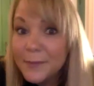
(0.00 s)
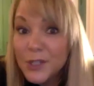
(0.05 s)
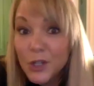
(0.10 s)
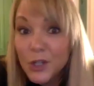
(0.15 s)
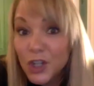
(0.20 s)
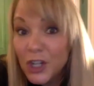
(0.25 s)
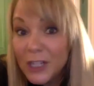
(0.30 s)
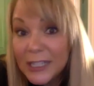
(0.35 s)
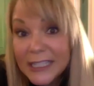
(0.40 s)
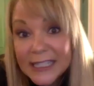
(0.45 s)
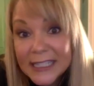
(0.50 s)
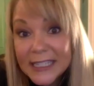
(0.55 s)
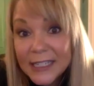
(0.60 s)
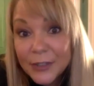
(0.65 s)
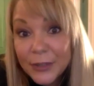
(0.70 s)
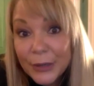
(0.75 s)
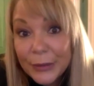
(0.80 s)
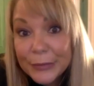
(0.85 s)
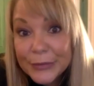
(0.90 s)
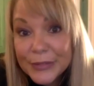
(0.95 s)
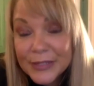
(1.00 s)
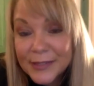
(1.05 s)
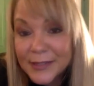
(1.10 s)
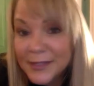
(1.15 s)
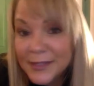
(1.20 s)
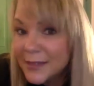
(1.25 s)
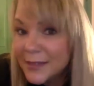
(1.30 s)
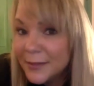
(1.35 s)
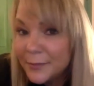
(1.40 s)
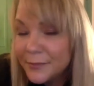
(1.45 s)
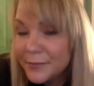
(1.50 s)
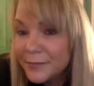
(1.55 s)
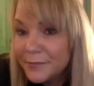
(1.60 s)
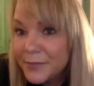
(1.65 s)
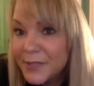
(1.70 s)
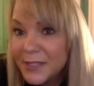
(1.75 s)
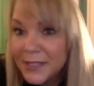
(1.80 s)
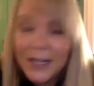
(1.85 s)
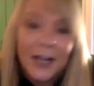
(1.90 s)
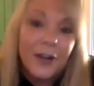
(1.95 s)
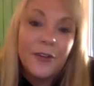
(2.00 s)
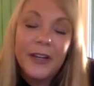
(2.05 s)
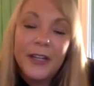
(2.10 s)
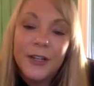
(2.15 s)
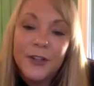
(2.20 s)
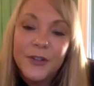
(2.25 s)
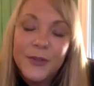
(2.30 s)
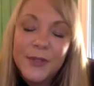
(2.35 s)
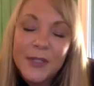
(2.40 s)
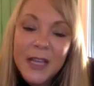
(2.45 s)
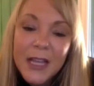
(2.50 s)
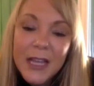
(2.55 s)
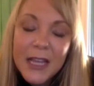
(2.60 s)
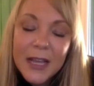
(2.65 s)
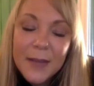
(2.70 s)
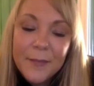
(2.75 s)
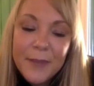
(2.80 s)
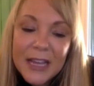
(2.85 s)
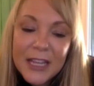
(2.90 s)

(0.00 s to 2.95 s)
sometimes they're called COs in some scenarios,